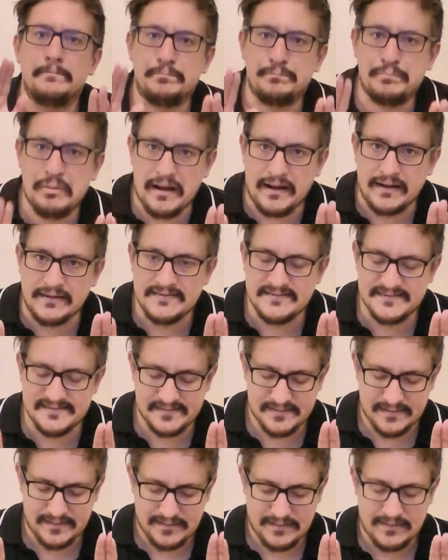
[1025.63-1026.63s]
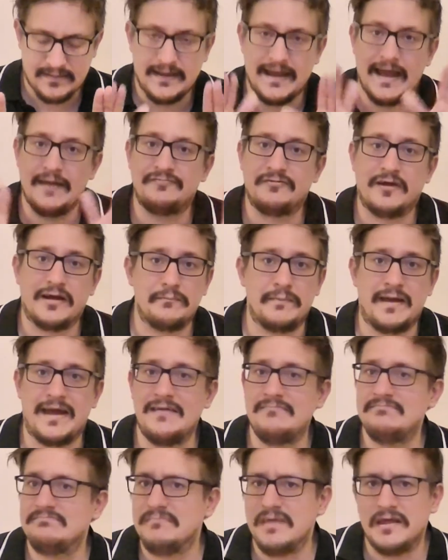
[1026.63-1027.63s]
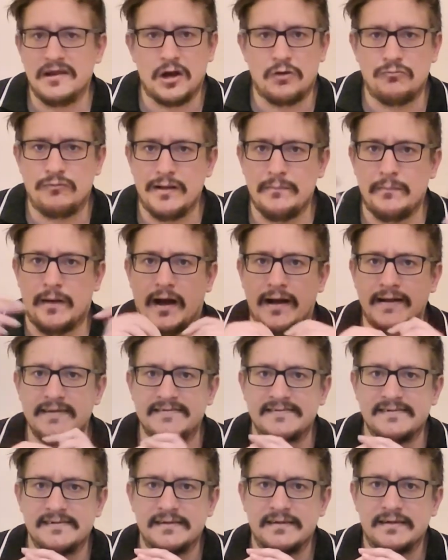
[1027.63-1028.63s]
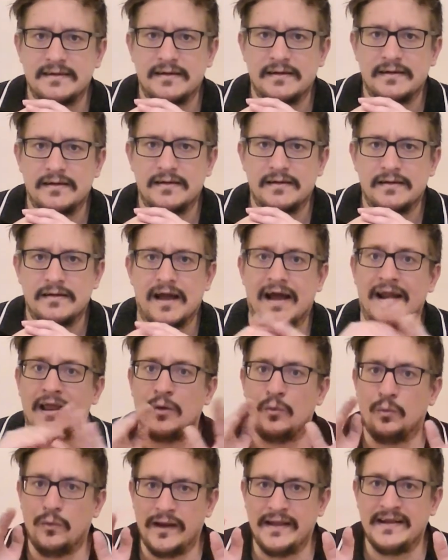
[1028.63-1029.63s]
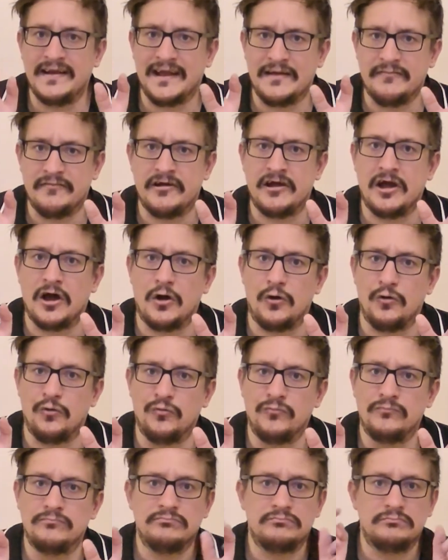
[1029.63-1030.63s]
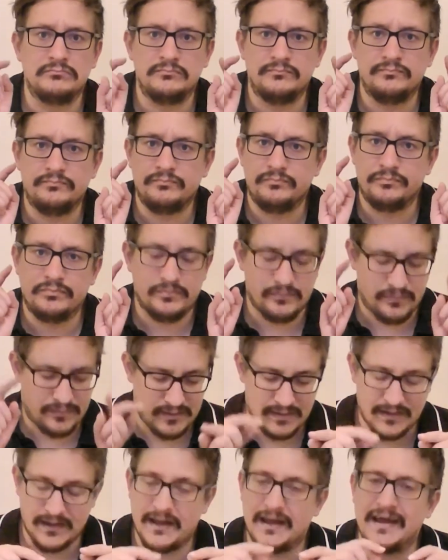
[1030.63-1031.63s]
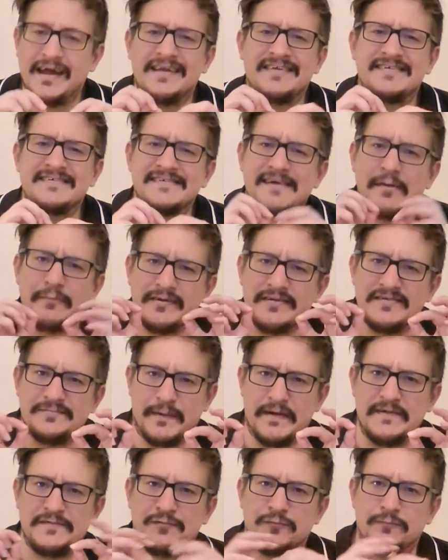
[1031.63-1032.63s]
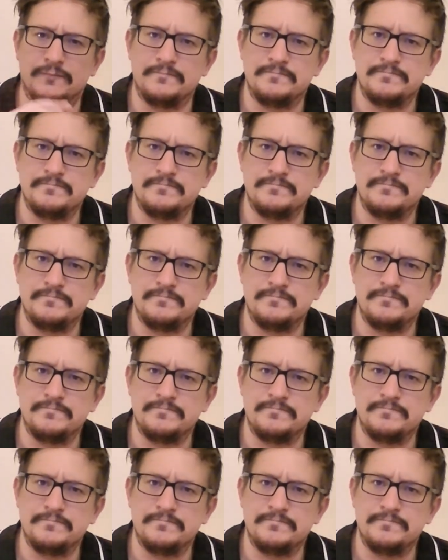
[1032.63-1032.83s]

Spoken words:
But, if like me, you don't really mind, and you're willing to give it a go, it's something special.